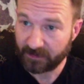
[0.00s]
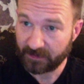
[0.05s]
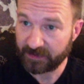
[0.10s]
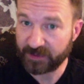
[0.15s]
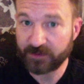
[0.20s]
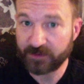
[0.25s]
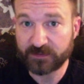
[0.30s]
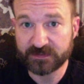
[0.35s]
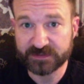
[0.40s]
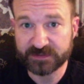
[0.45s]

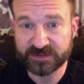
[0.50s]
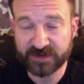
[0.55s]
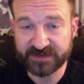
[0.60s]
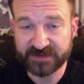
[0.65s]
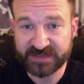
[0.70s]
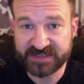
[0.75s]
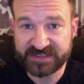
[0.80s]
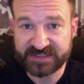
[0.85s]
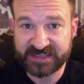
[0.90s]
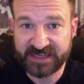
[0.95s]
you'll start
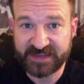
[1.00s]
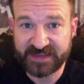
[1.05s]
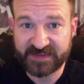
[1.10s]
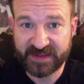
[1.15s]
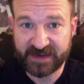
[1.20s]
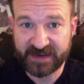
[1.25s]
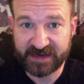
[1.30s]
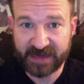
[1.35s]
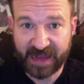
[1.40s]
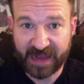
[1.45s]
to see
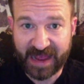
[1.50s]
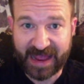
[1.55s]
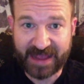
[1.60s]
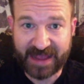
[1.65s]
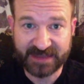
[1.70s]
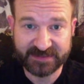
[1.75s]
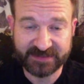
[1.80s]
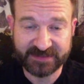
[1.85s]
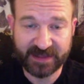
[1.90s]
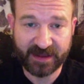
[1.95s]
that it
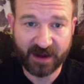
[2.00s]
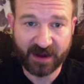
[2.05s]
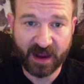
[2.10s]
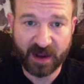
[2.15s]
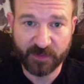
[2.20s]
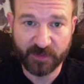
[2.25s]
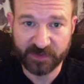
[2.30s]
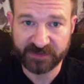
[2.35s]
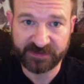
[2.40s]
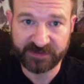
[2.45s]
has that
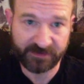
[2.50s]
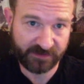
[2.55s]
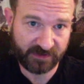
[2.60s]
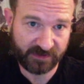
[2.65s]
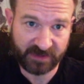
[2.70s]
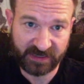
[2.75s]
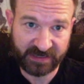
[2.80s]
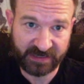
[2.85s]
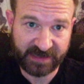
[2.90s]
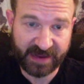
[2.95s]

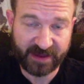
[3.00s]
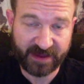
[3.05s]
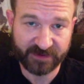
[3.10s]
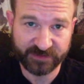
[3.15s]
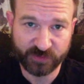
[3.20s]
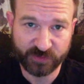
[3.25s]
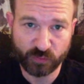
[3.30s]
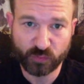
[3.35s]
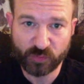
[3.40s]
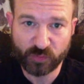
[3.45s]
opportunity
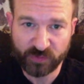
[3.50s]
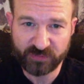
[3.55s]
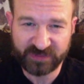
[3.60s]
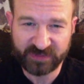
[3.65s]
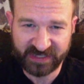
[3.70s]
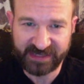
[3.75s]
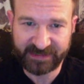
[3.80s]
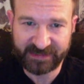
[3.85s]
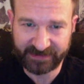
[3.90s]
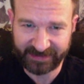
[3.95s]
now to
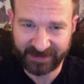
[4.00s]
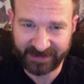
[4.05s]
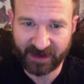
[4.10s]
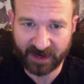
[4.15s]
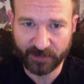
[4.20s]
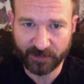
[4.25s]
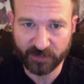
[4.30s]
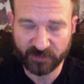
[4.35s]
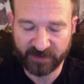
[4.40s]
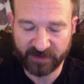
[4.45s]
routinely
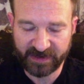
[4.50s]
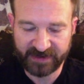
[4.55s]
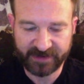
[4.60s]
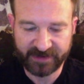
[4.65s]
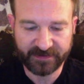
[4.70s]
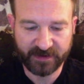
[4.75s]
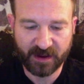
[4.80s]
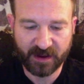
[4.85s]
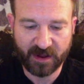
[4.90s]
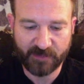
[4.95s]
operate
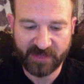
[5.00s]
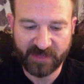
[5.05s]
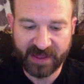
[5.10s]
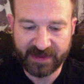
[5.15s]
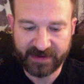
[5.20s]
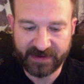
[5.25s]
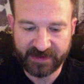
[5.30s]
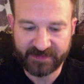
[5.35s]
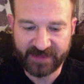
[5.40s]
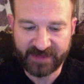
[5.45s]
in
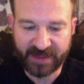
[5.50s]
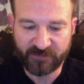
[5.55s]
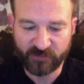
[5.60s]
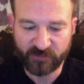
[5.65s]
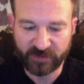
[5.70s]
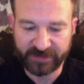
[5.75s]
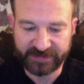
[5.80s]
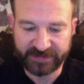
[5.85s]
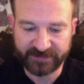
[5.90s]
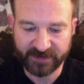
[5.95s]
combat. And that
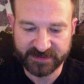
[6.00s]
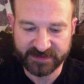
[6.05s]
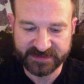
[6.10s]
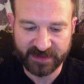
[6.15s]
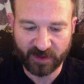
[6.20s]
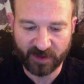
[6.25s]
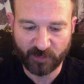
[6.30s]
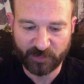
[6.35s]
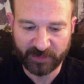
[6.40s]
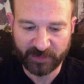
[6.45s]
really does
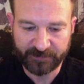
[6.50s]
help.